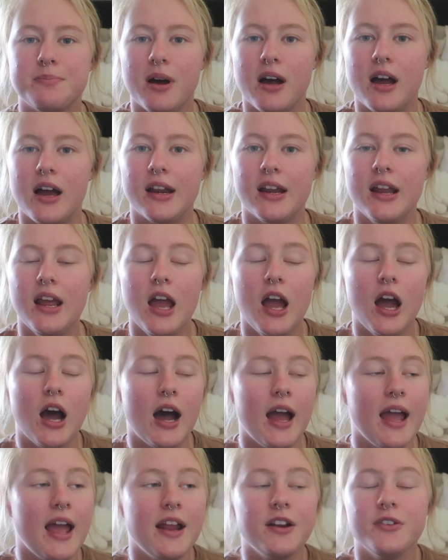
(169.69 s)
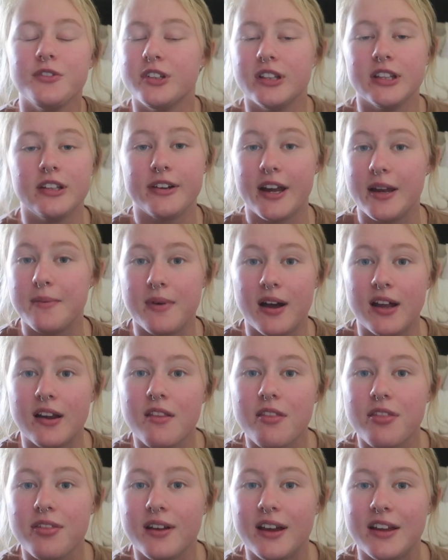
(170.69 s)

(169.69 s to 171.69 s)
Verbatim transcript: but I had a really great month.